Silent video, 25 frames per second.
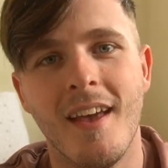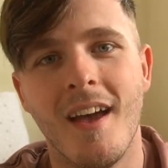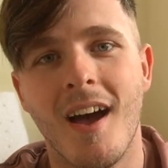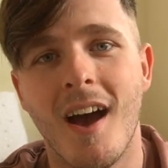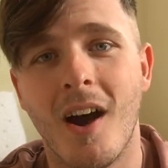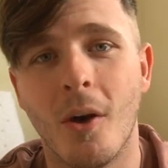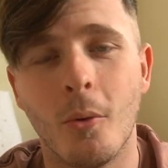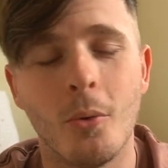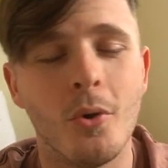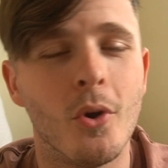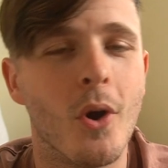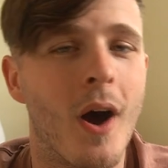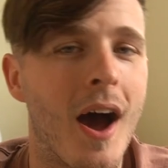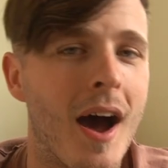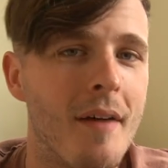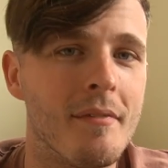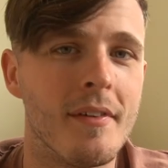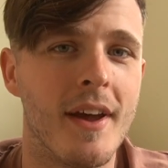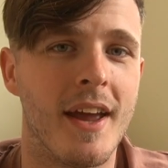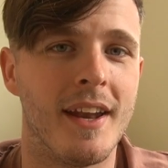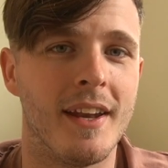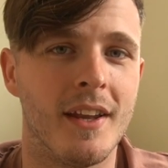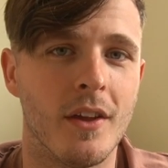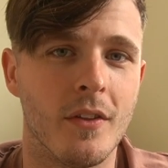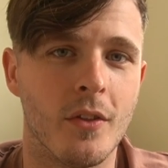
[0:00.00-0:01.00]
I would not have it
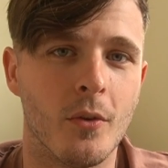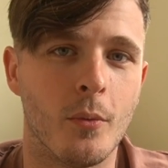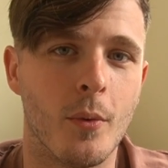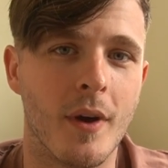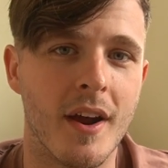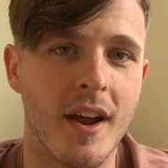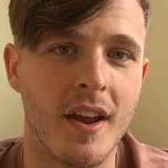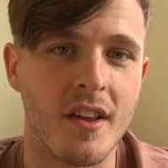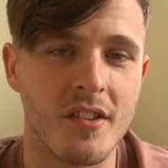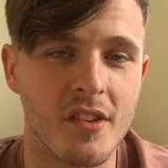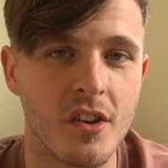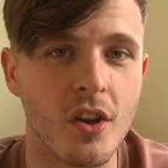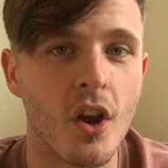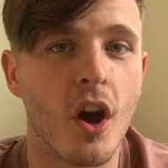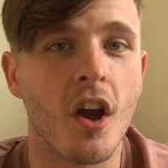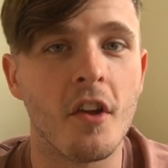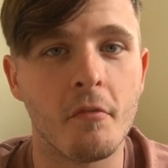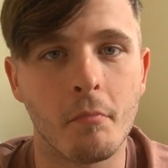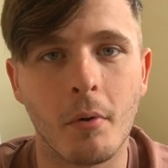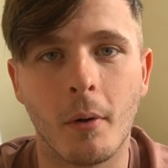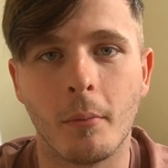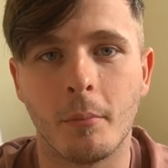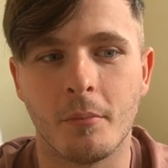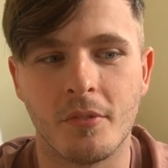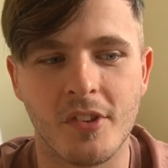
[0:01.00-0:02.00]
any other way. It's a nice
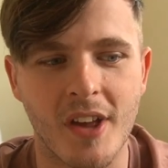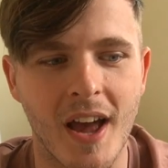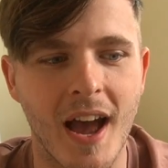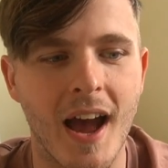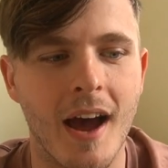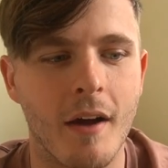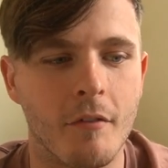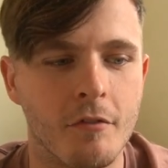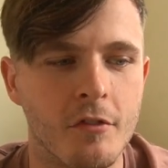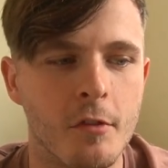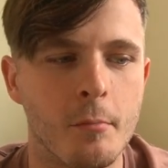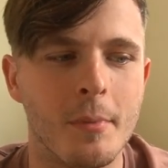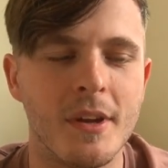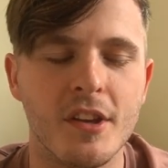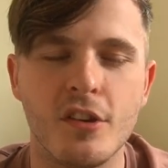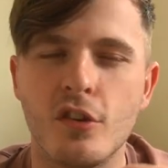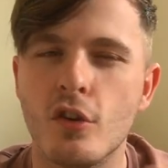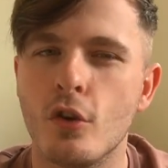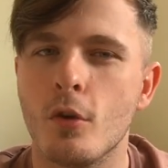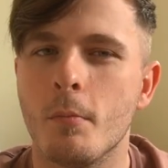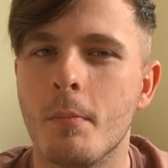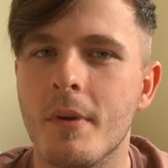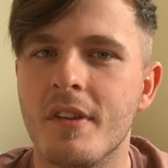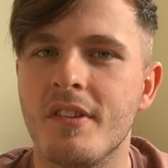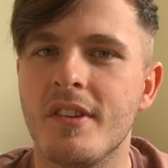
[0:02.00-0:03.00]
problem to have, to be
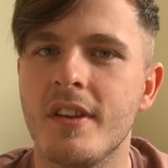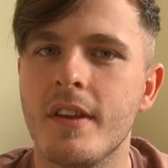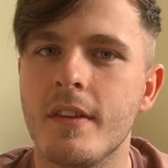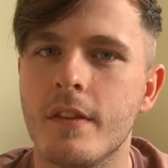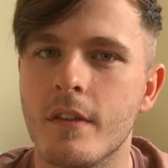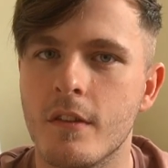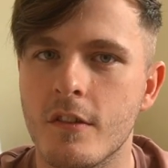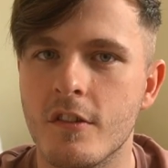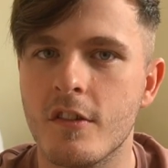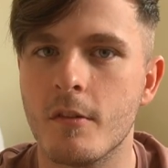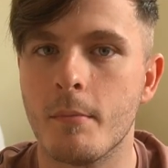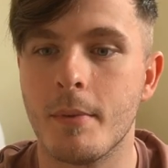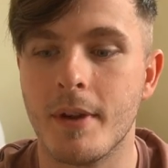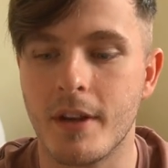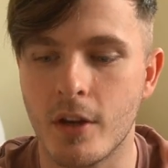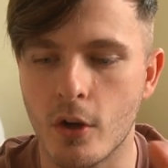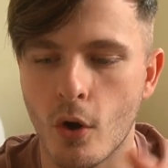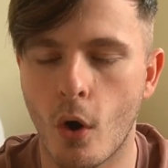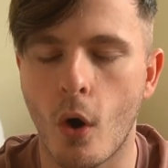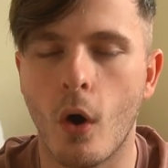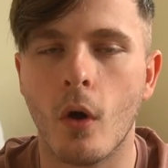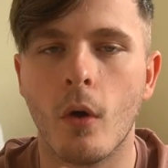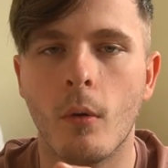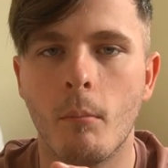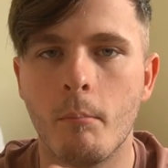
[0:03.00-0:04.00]
too busy than to be
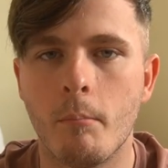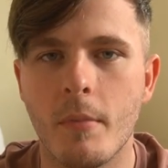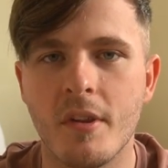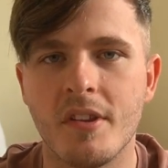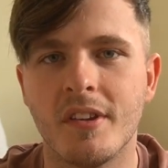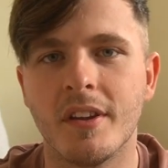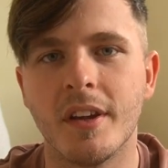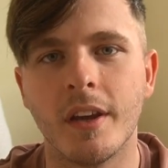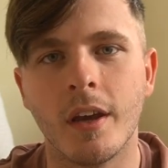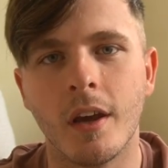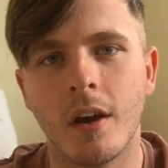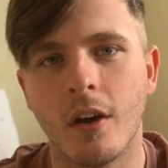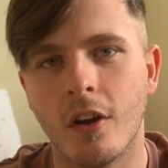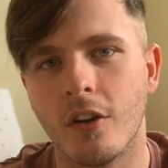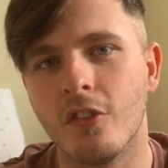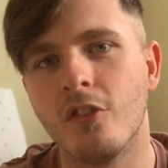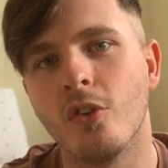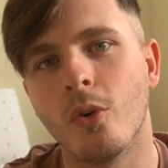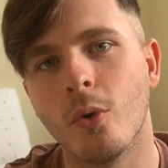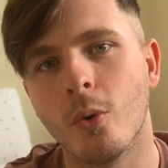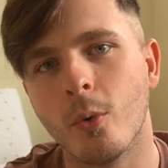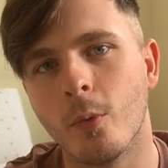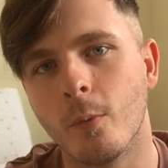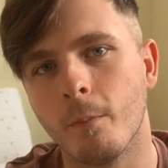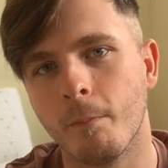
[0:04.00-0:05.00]
not busy at
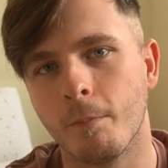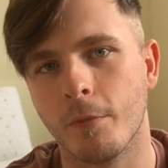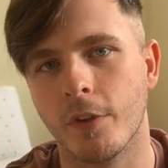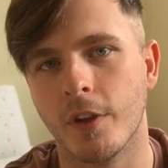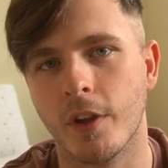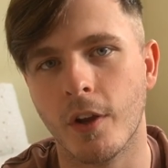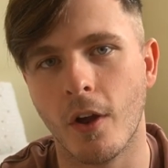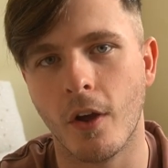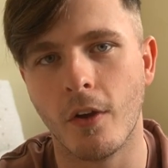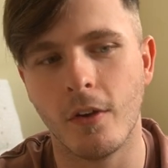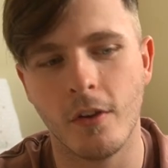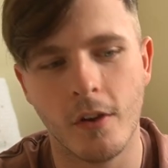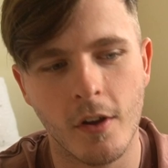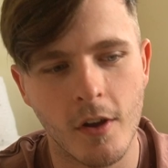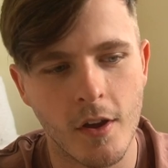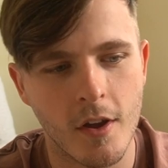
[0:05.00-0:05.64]
all, you know?